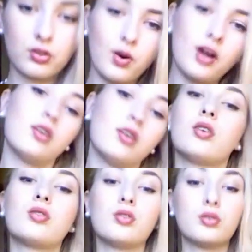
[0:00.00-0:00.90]
why
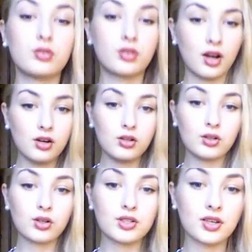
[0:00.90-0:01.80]
not, you know, it kind of
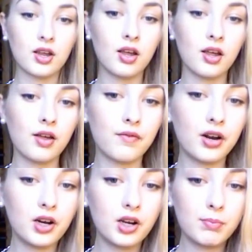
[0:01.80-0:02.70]
looks
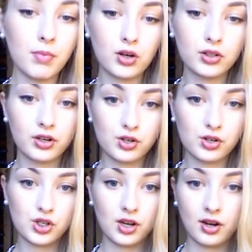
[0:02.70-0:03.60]
very modern,
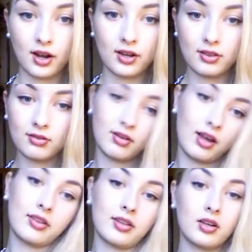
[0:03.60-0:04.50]
chic, I,
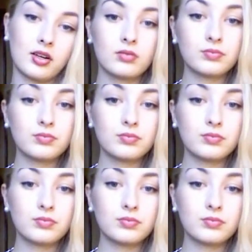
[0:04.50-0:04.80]
I think,